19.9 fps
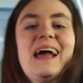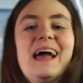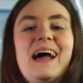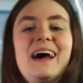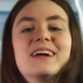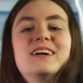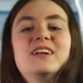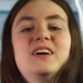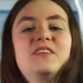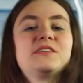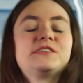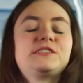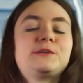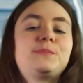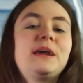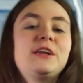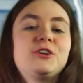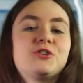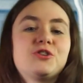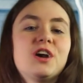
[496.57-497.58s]
head on over to
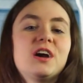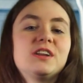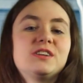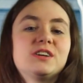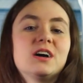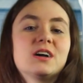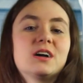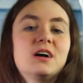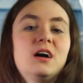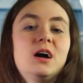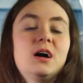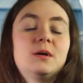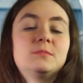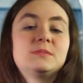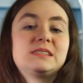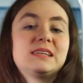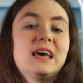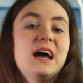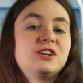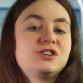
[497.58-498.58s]

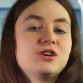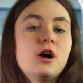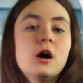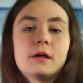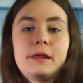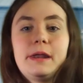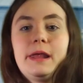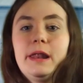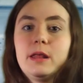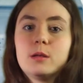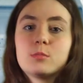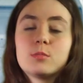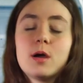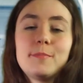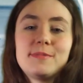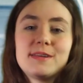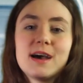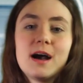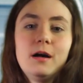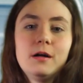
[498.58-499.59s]

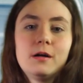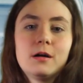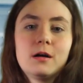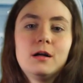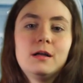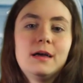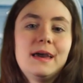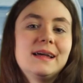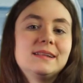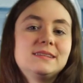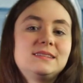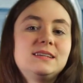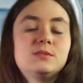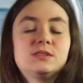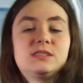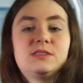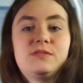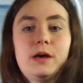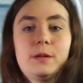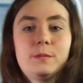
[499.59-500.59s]
patreon.com/allcanadianreptilegirl and see
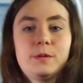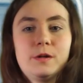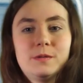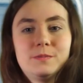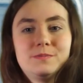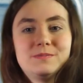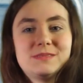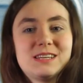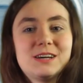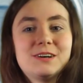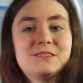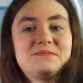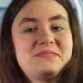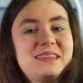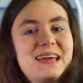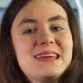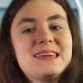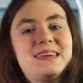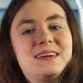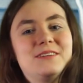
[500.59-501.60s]
what's available. So,
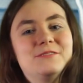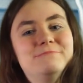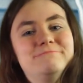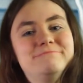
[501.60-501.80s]
thank you.